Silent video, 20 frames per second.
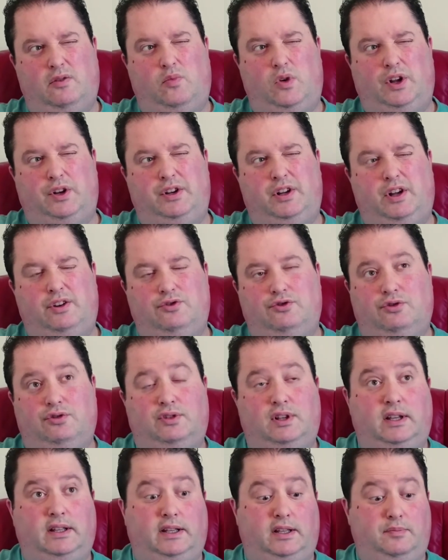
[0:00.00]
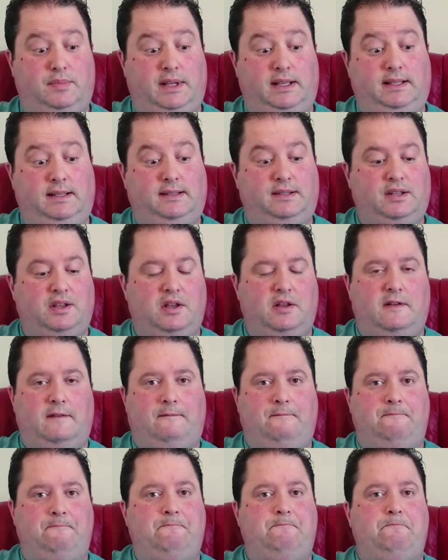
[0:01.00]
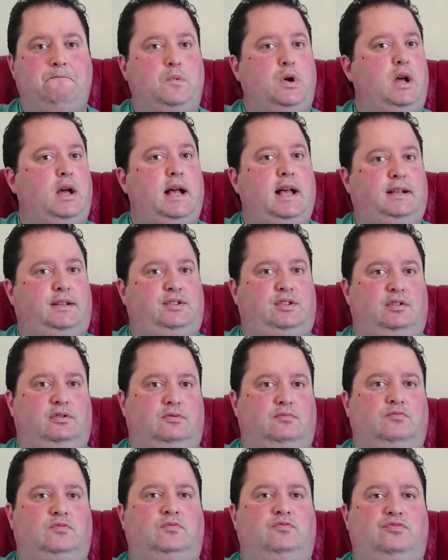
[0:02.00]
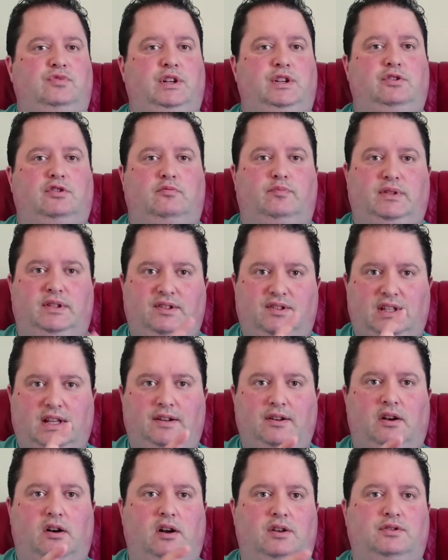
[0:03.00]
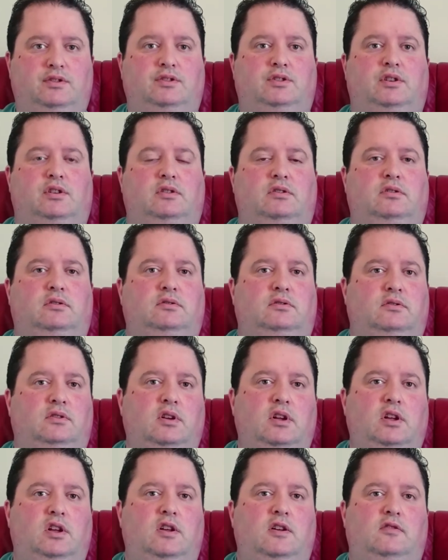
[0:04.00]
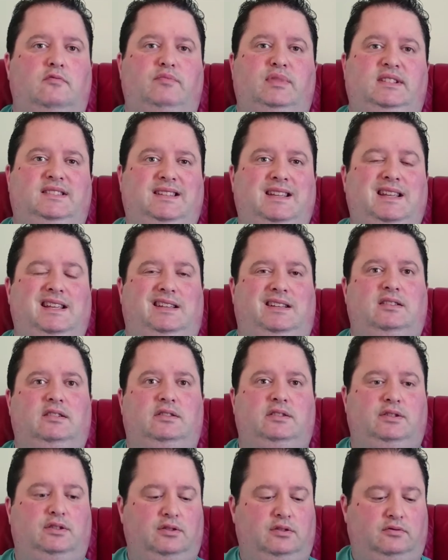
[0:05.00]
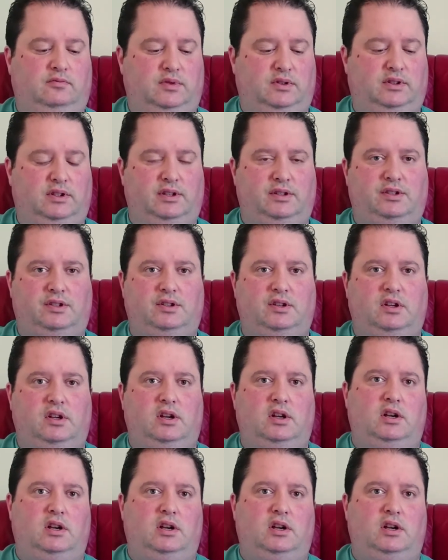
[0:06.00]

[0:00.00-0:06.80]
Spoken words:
100 AAPs, excellent, really good. But the Sennheisers are particularly good with this.